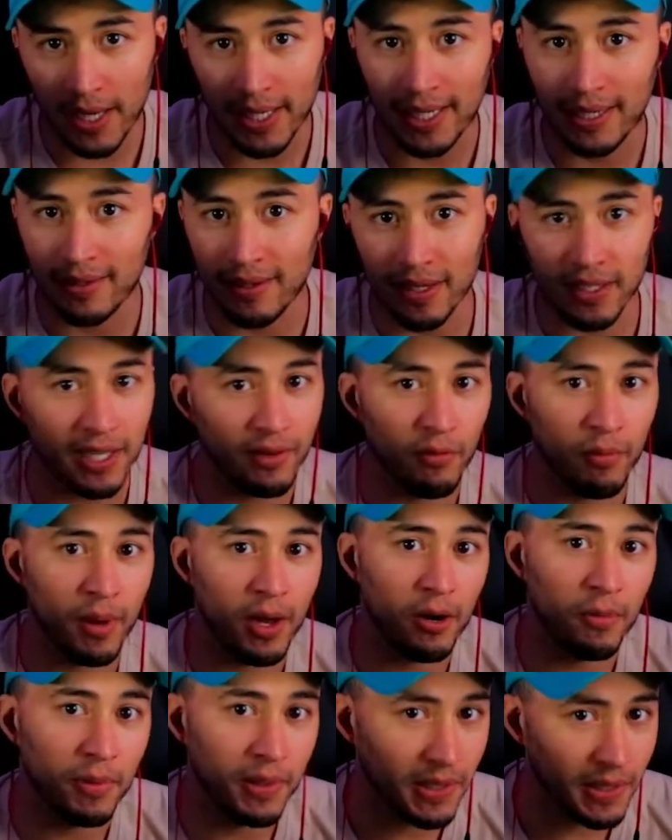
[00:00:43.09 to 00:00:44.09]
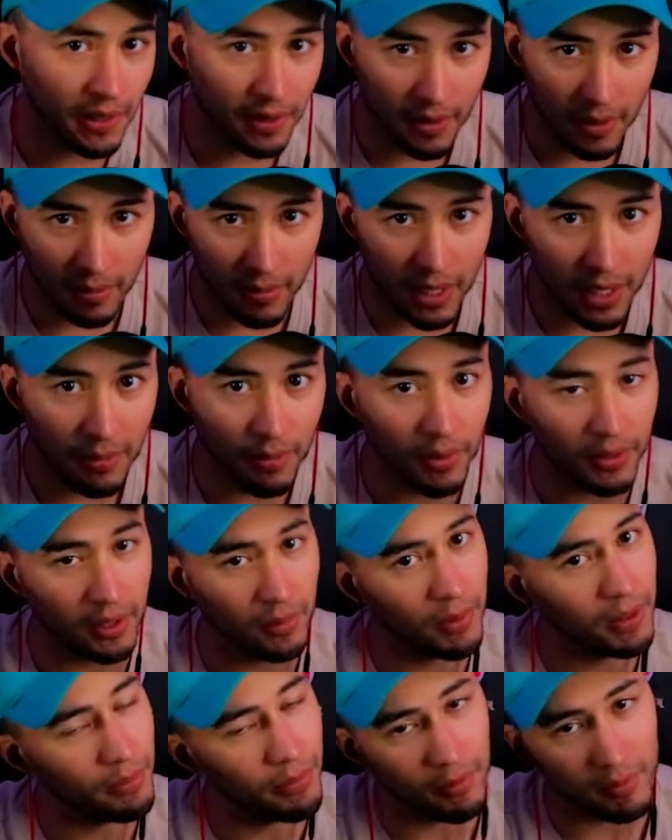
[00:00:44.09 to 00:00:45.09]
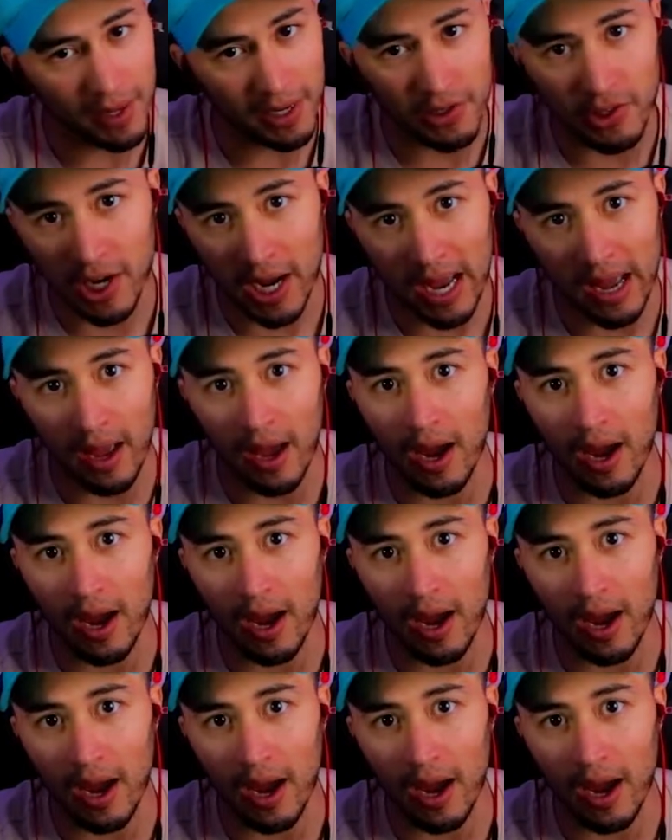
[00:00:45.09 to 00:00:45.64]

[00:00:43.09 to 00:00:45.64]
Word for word: He does have a better PC than me, but the people in my chat